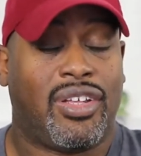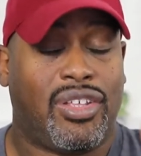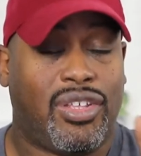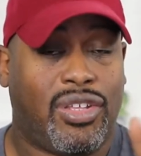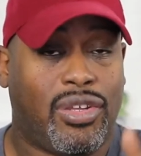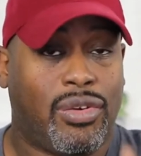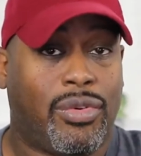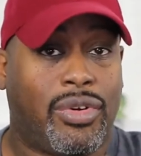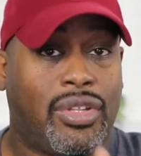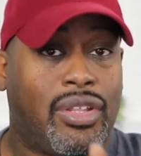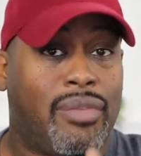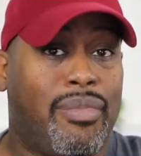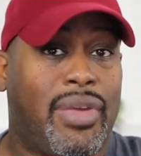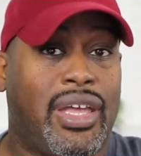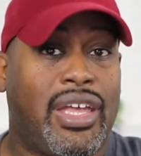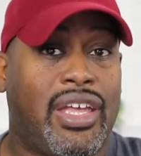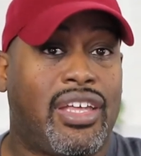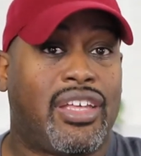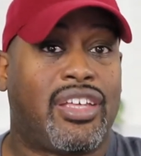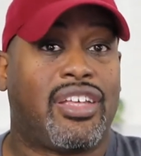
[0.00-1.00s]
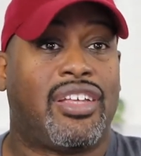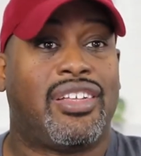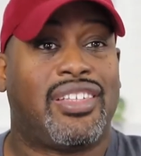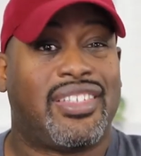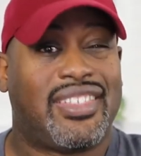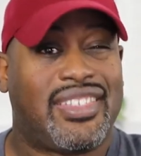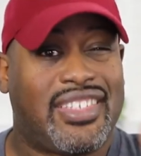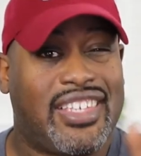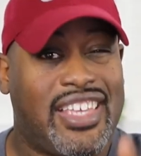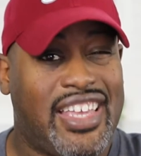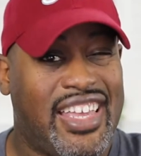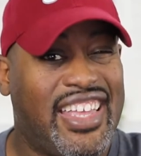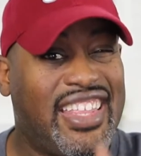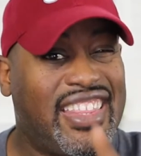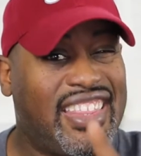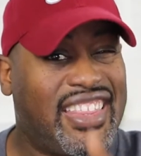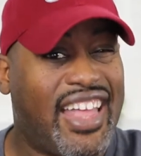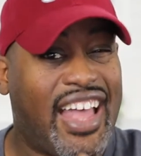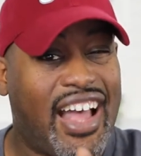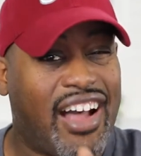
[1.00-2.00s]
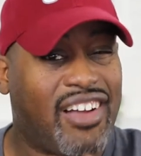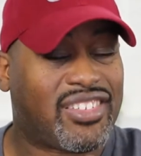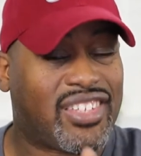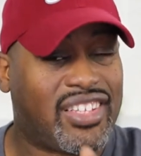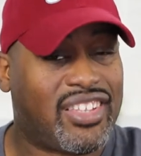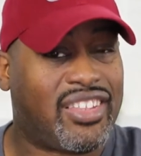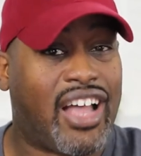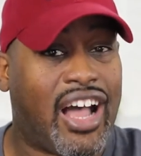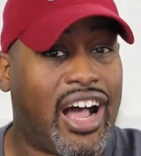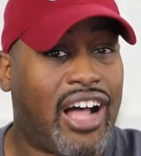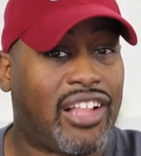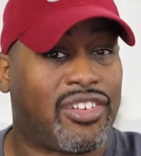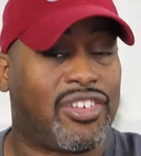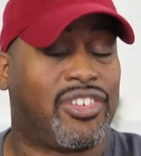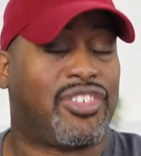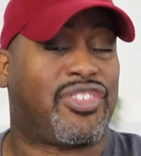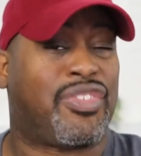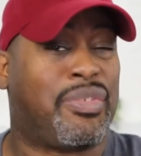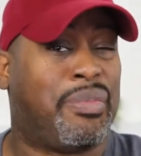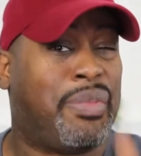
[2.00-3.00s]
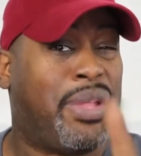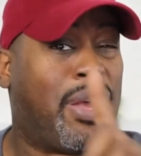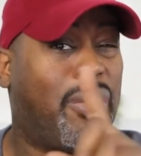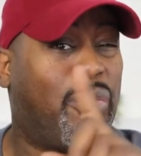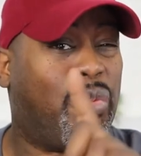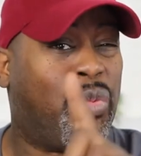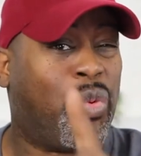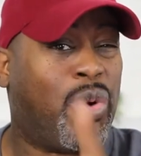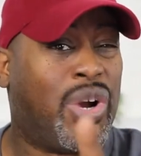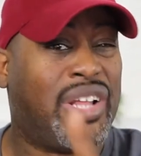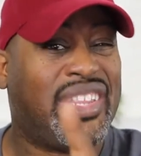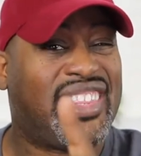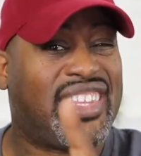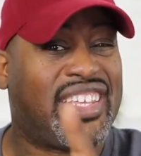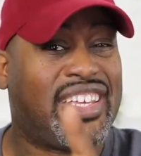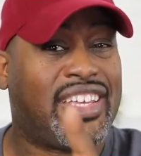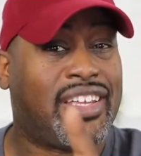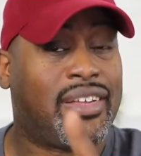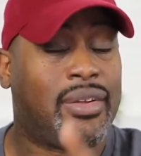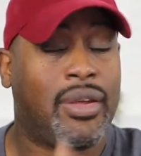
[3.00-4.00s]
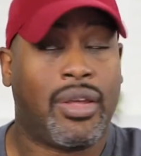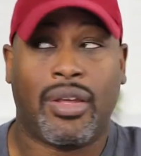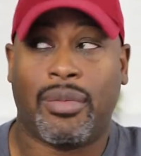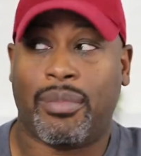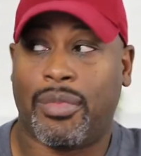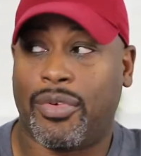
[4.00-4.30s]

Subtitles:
You want to make $10,000 from that one thing